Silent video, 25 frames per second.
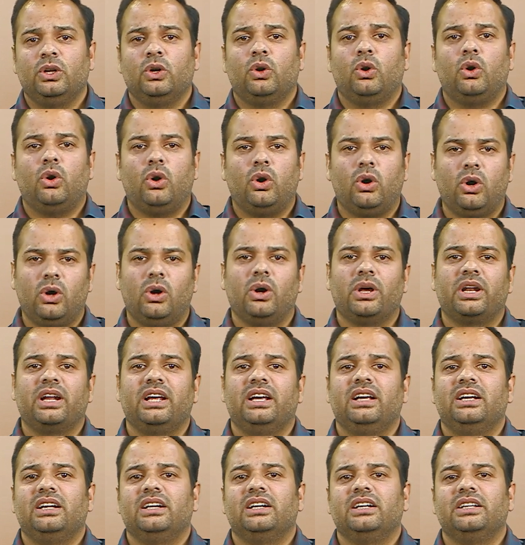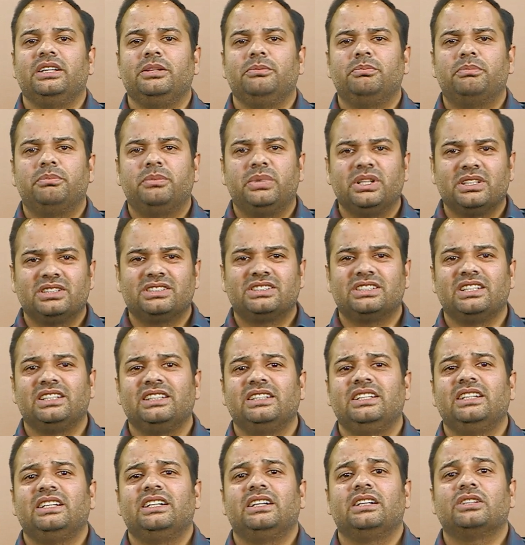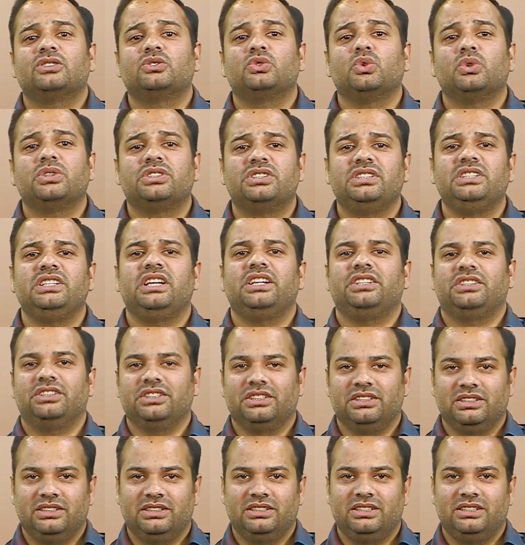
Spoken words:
or any person associated